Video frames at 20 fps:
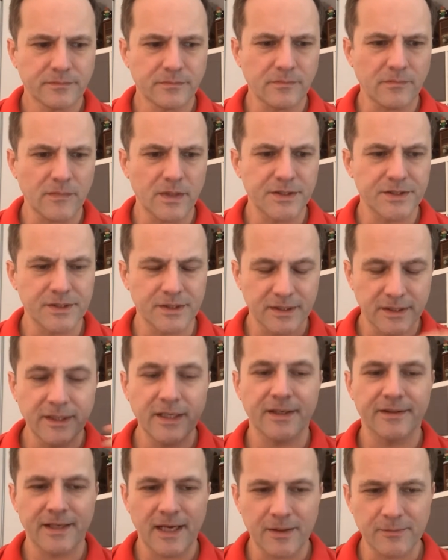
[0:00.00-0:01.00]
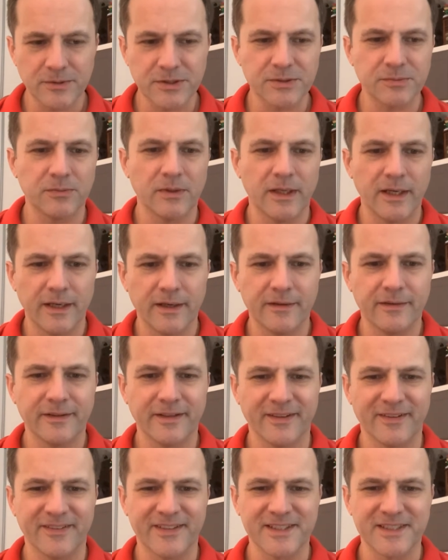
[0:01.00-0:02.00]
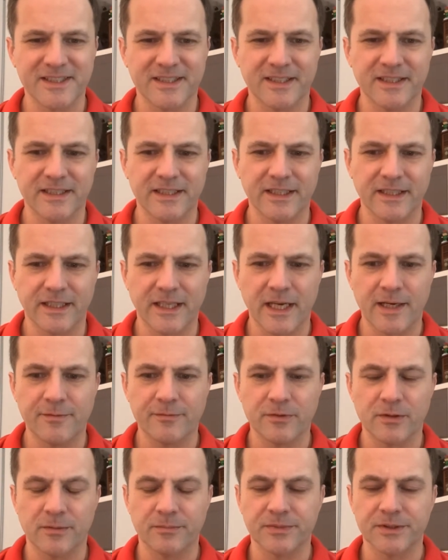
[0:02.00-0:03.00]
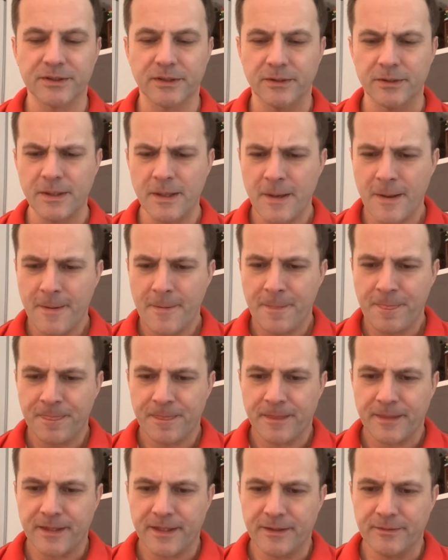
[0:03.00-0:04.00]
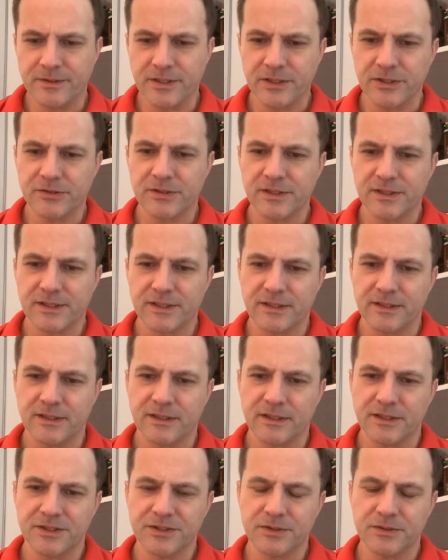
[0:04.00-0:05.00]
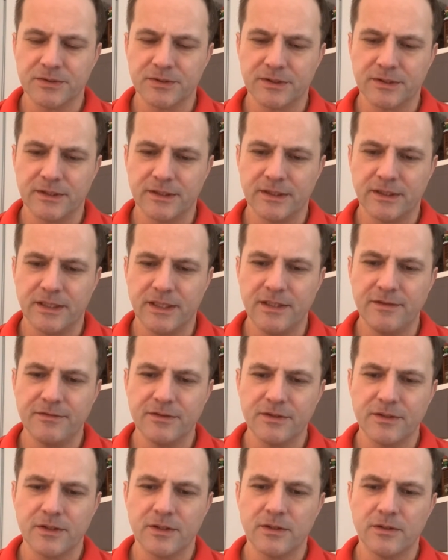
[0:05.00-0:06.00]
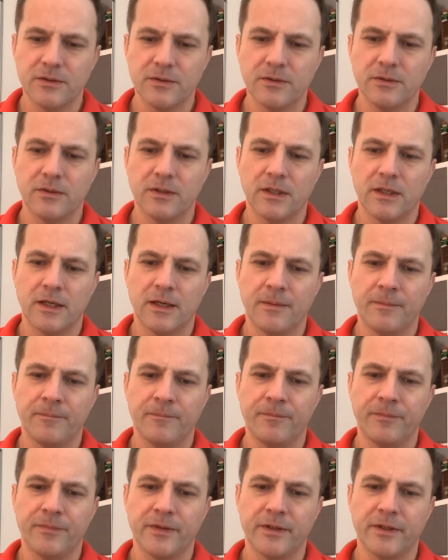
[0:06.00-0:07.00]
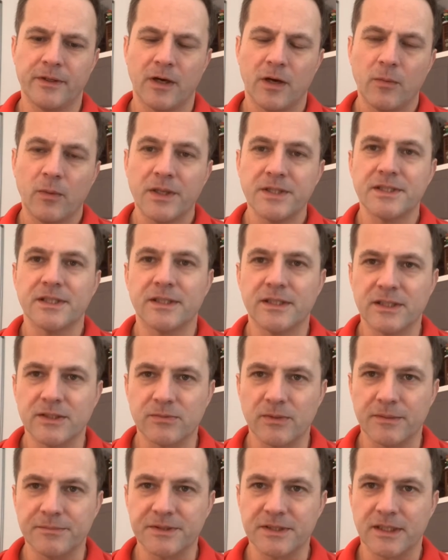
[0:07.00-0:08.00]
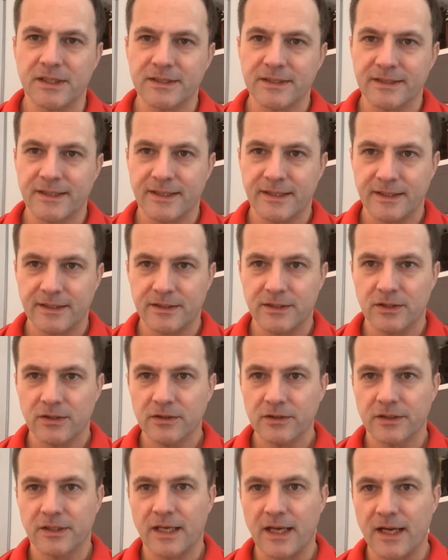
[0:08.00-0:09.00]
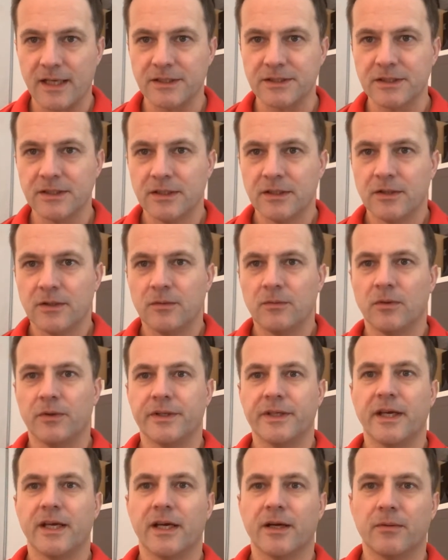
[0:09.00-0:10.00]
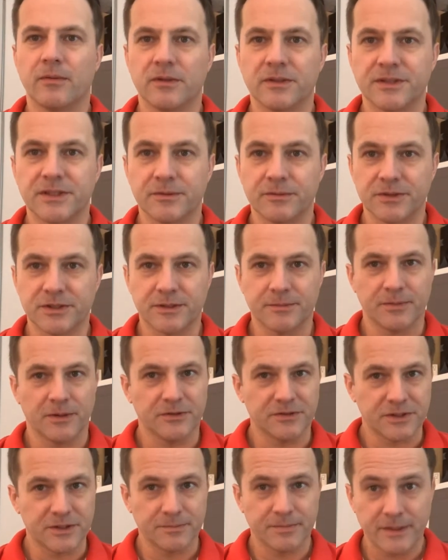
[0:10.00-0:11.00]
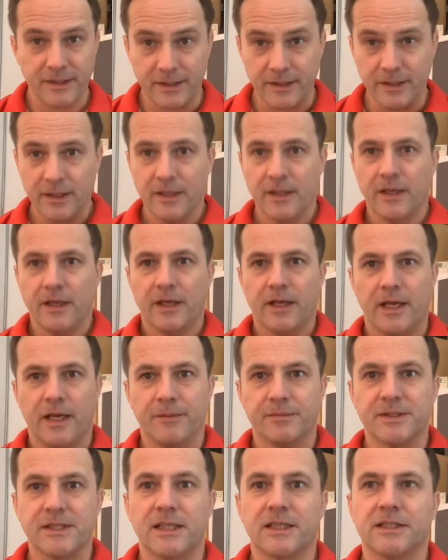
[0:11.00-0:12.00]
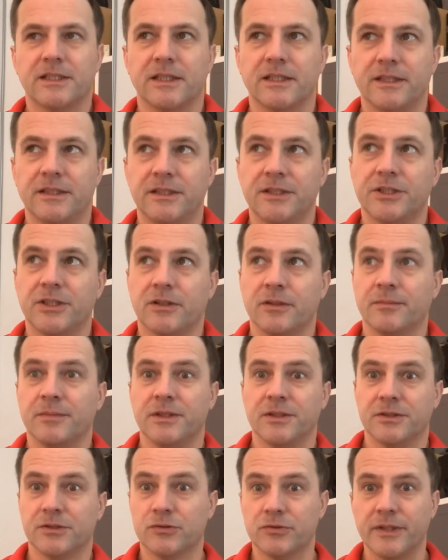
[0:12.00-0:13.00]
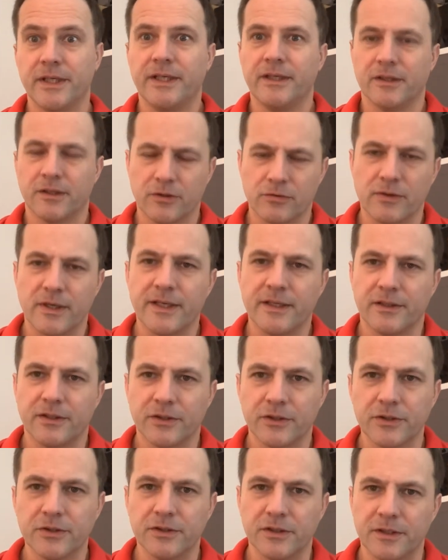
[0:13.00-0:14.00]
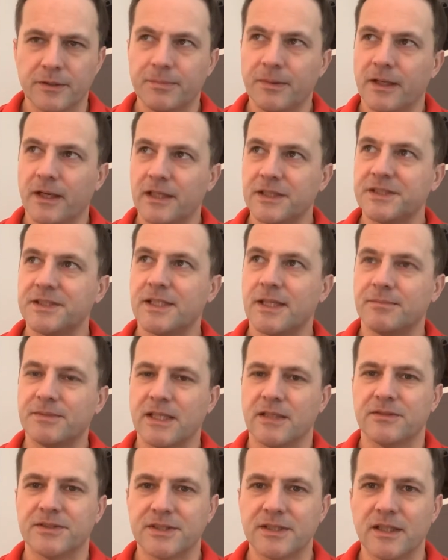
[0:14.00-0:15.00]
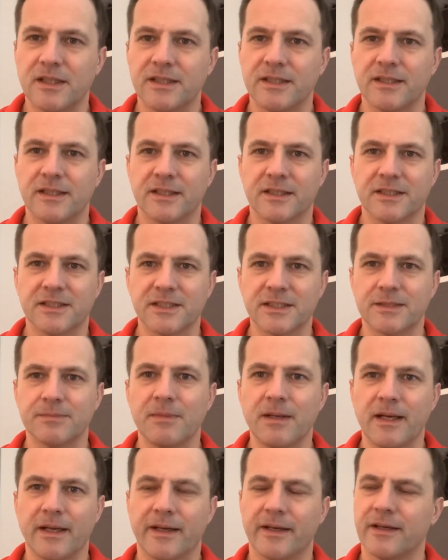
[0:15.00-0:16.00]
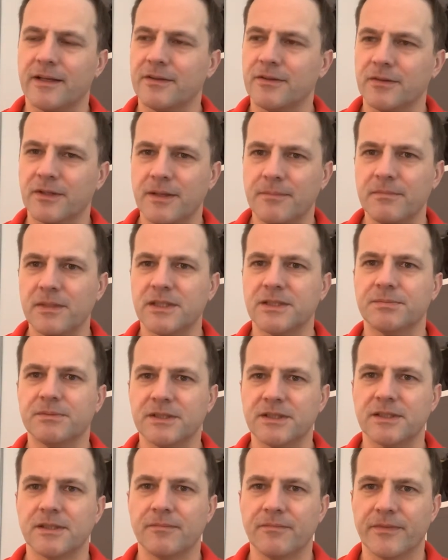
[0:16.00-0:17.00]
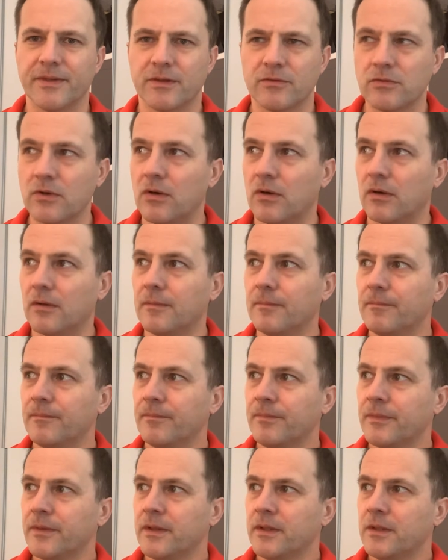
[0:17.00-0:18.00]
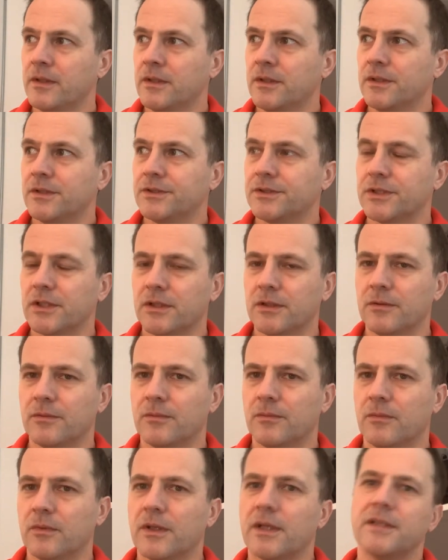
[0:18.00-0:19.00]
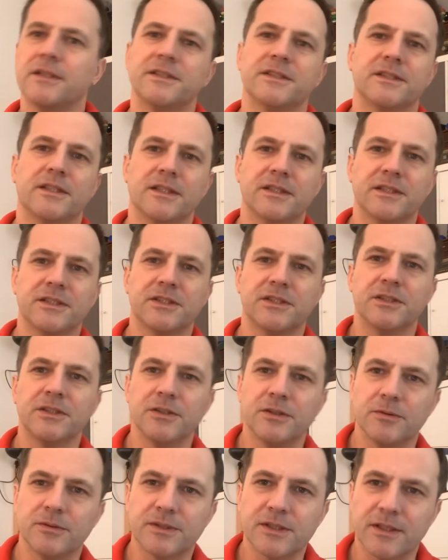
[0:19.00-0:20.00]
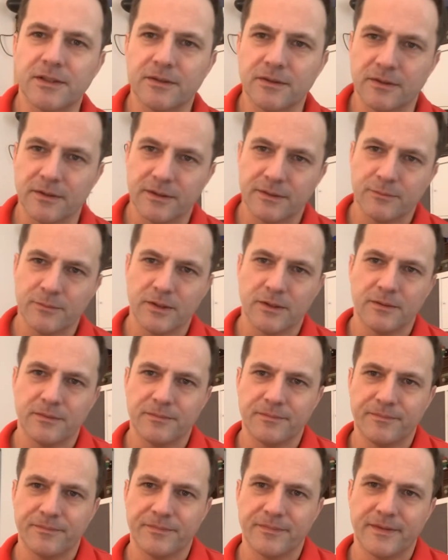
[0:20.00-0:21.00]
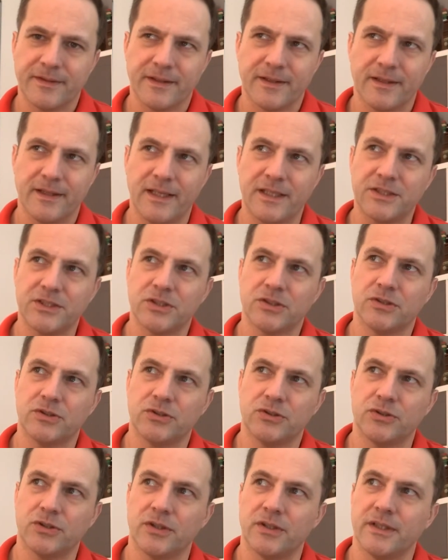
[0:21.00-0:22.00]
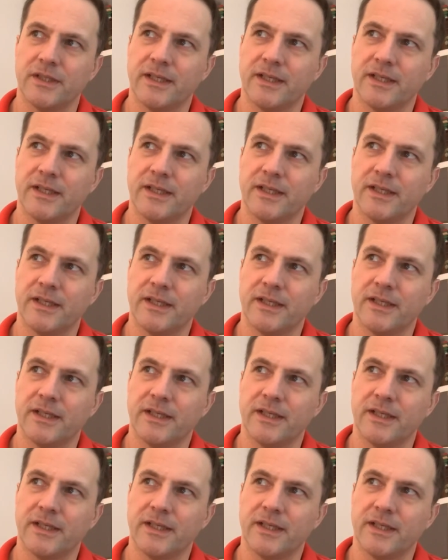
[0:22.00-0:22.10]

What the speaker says: So that was where, you know, this idea came from. So it was interesting that I saw that even though I went to these websites and I had a look at what the air quality was supposed to be, it was actually showing me as green and great and good, but I stepped outside and I could smell it, and I thought there must be something wrong. So what I decided to do was I thought, well, let's try